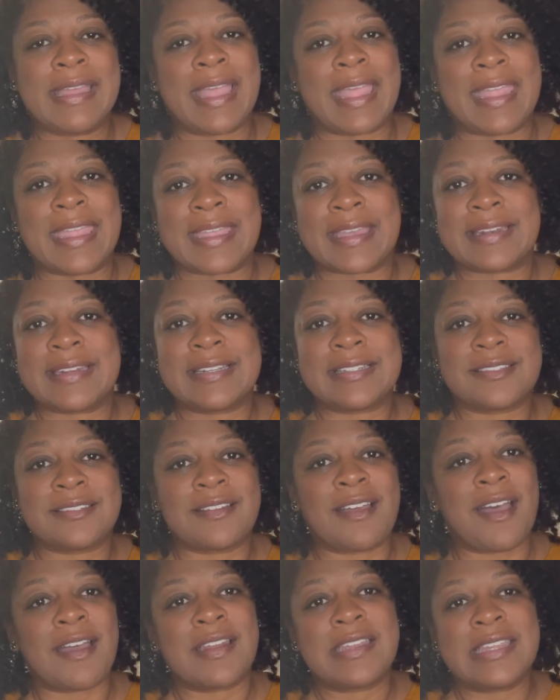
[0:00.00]
and it's
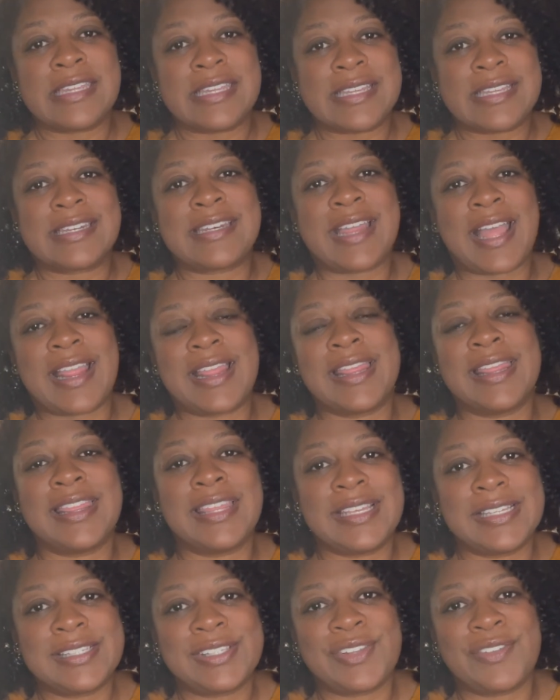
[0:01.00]
not in
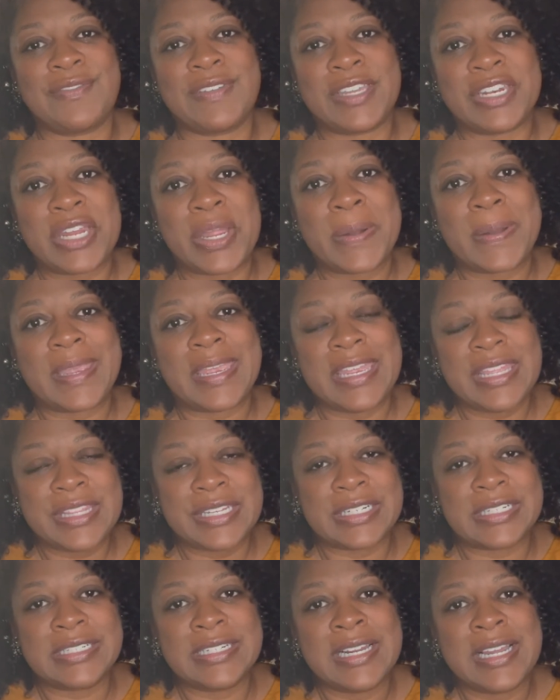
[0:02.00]
this video
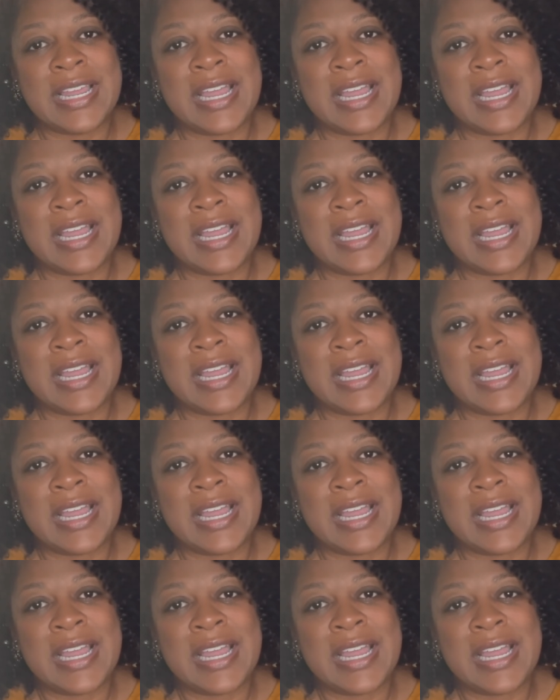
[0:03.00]
either.